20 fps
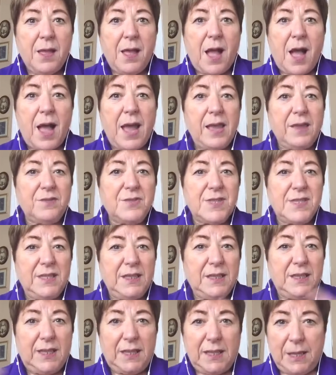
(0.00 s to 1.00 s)
I have
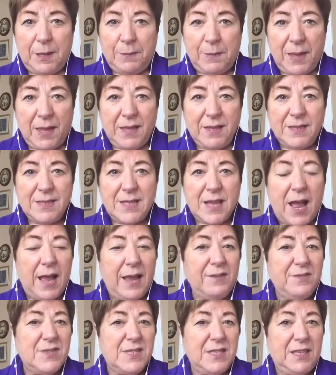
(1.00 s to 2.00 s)
seen the emails, I
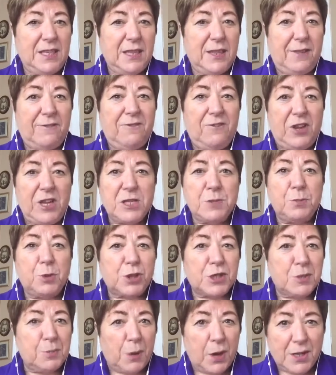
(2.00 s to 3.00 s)
have seen the
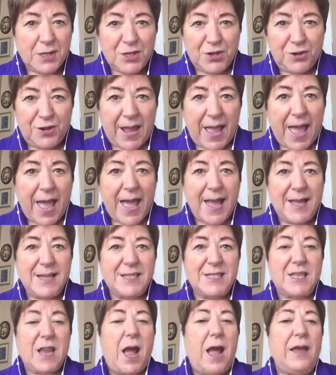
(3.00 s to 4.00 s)
Facebook sponsored
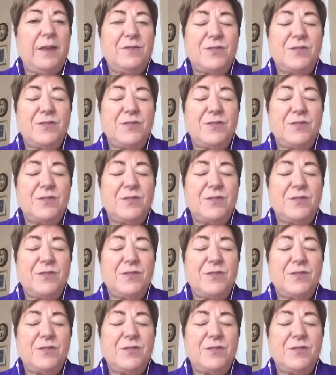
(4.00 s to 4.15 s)
ads, I have